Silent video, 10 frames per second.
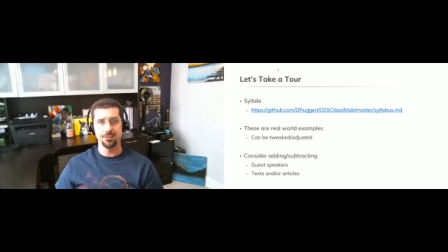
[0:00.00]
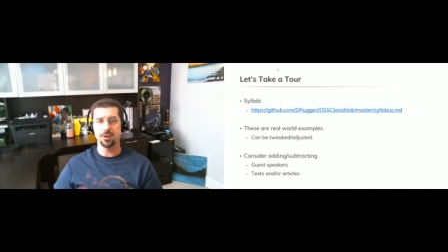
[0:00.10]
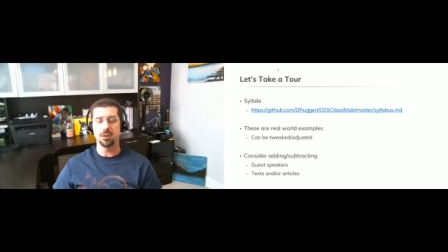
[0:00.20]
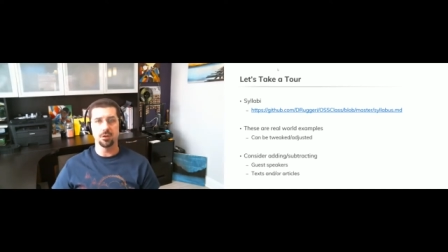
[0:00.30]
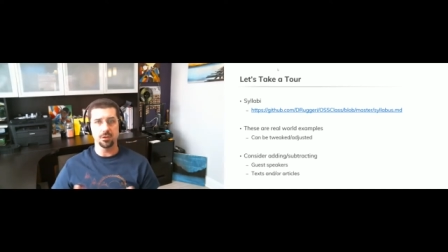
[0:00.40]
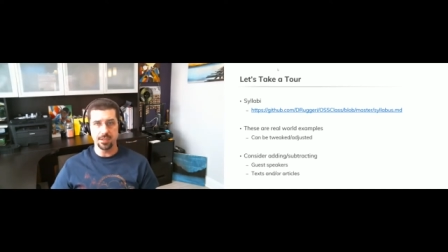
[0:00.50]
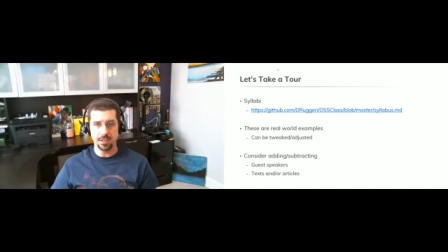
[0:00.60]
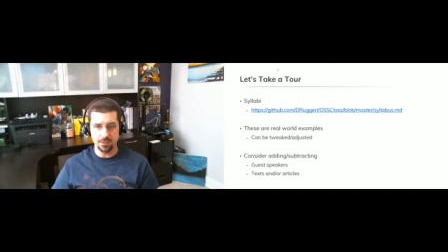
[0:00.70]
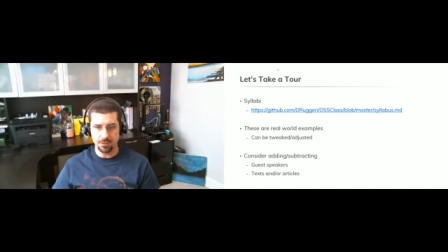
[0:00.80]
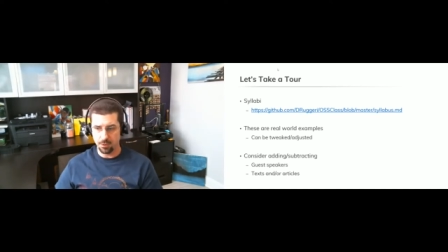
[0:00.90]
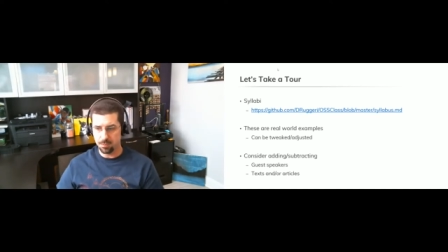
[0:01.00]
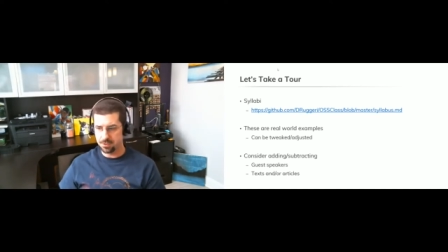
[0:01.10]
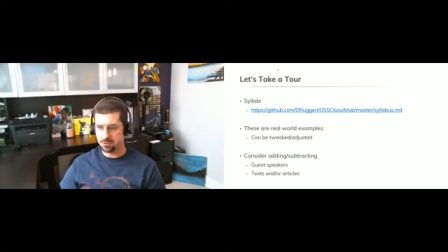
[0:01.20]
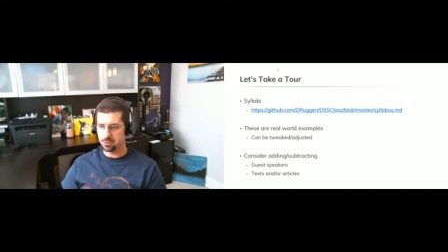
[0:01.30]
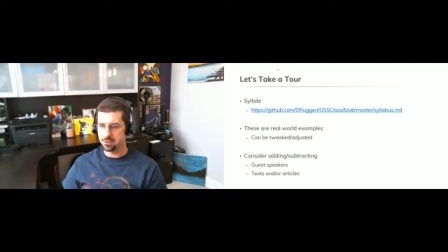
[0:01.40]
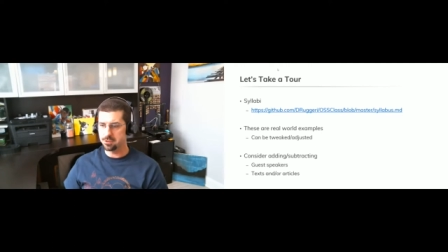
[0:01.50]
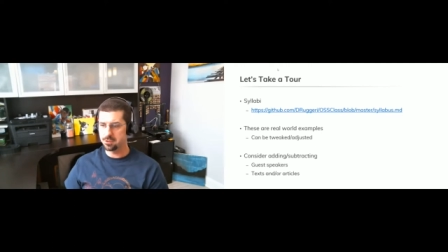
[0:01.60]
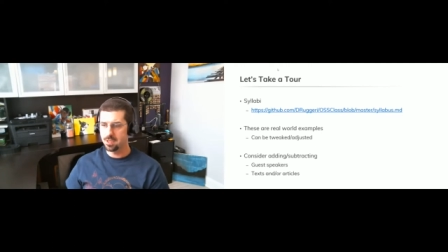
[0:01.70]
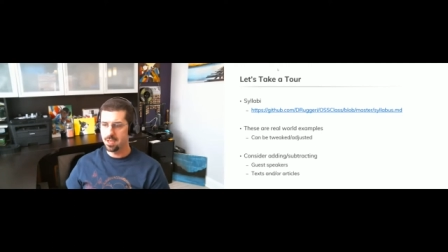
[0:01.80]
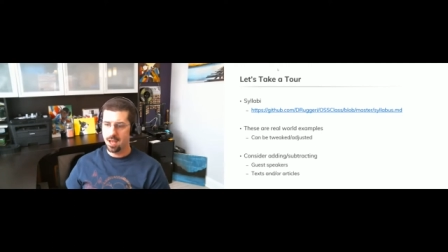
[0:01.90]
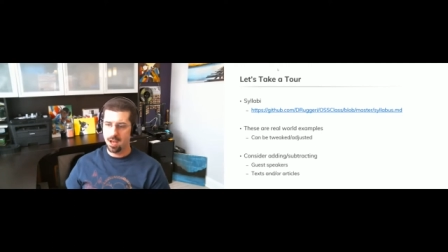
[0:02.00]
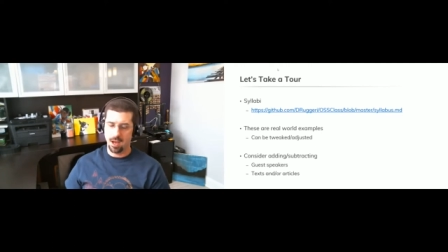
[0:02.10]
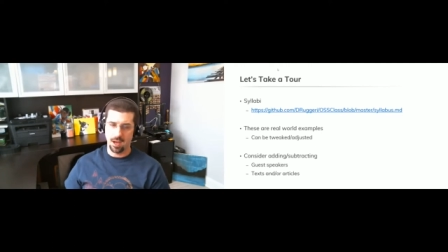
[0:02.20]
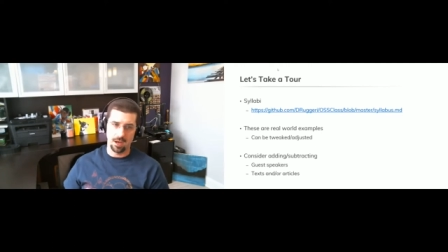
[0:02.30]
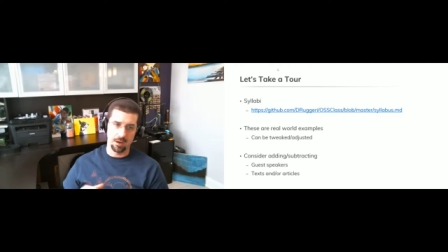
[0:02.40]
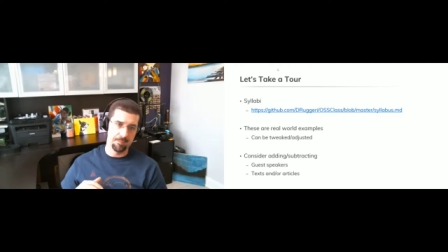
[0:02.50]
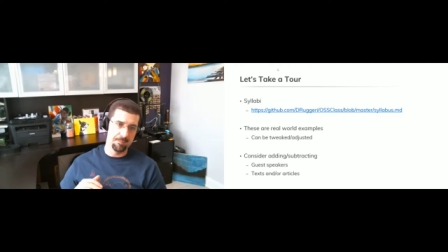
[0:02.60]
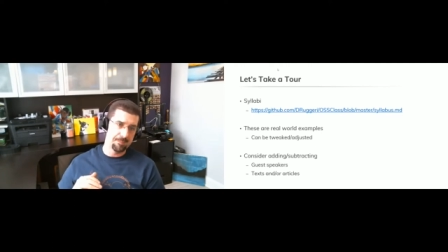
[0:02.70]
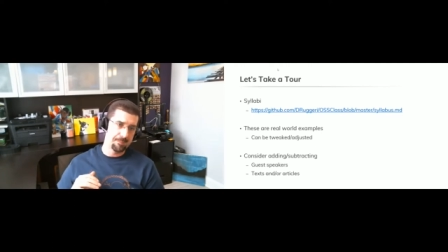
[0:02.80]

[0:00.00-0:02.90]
very early days of open source. Um,